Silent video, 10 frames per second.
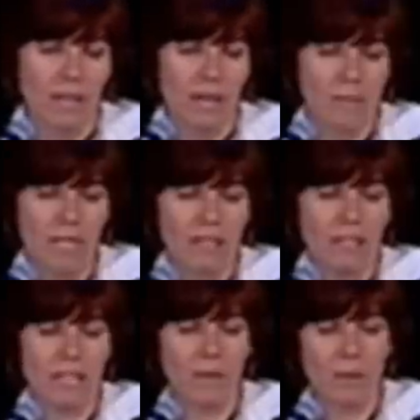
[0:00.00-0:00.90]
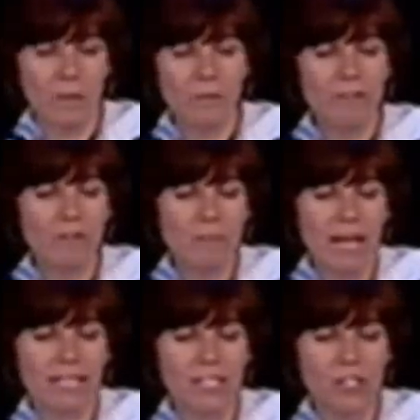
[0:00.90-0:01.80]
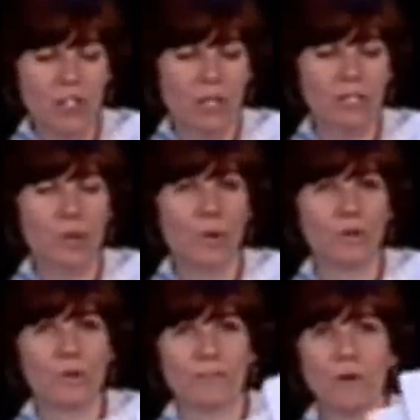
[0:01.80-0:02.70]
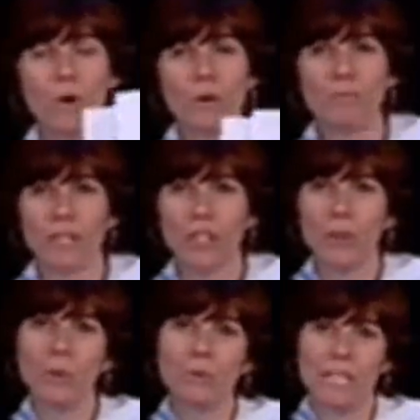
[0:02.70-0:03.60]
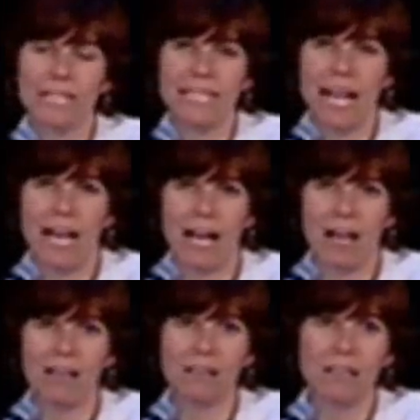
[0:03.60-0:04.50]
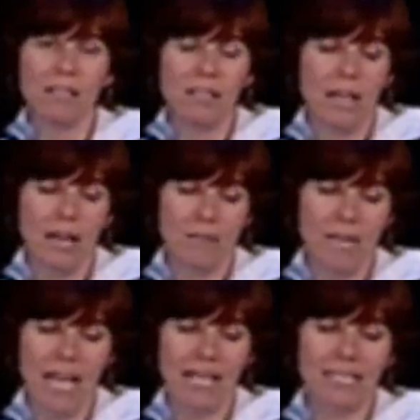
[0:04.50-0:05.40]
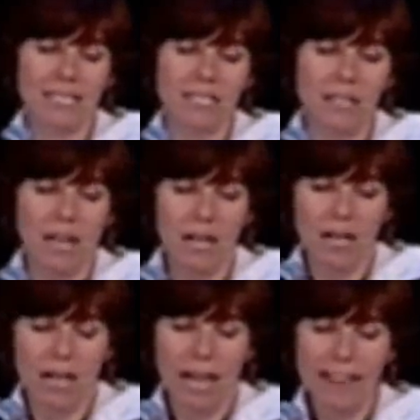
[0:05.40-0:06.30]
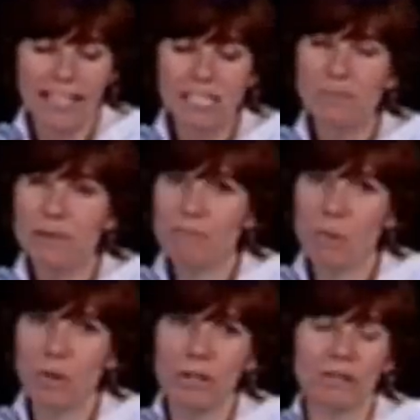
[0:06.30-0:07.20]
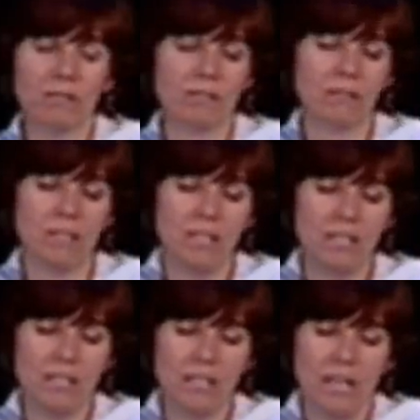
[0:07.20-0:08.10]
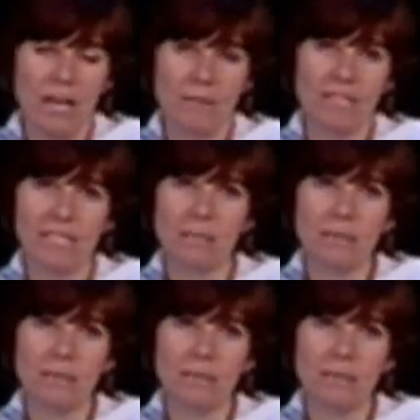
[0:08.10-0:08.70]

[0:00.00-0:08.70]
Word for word: Um, now, I want to refer back to John's sort of corporate coup d'etat. Um, and, uh, and I think it's a bit more um,